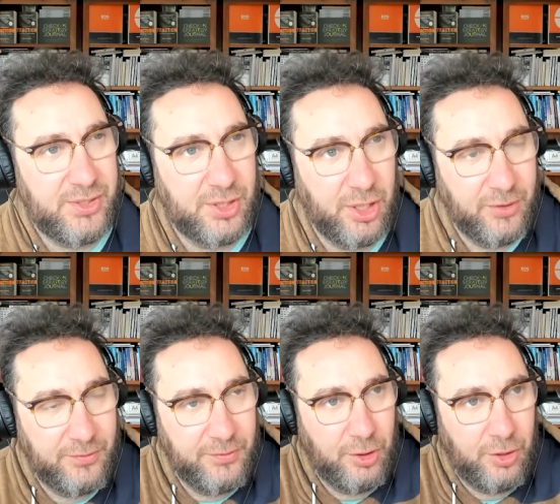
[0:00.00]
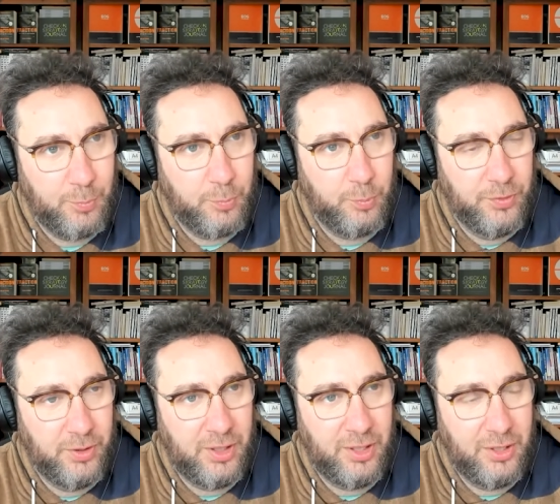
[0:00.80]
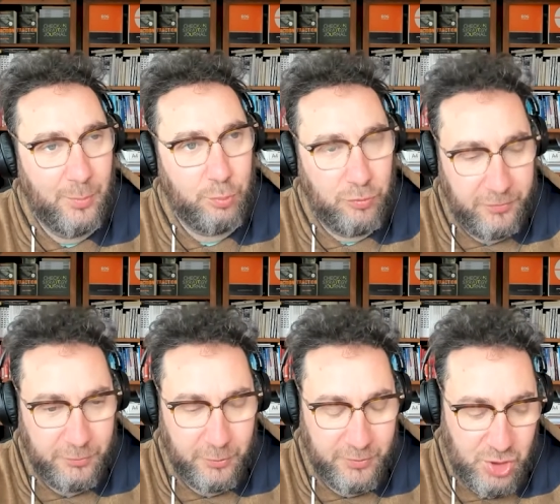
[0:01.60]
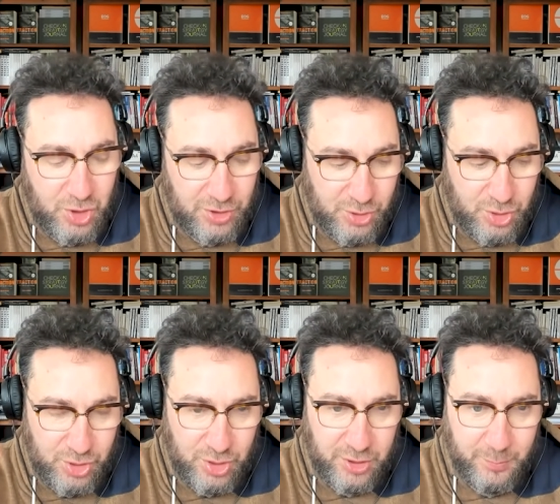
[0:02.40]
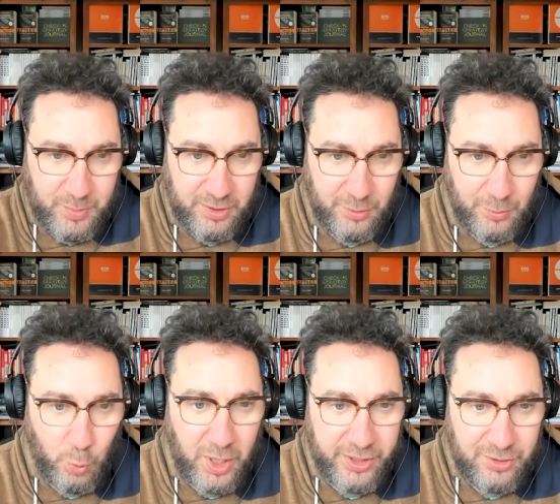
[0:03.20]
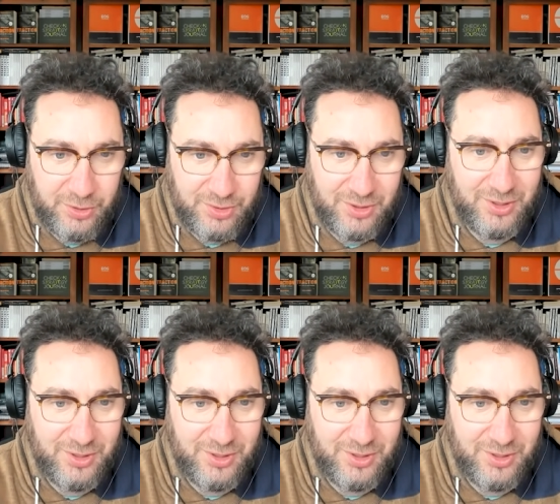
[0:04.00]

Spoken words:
kind of, you know, the peripheral vision has just kind of been widened.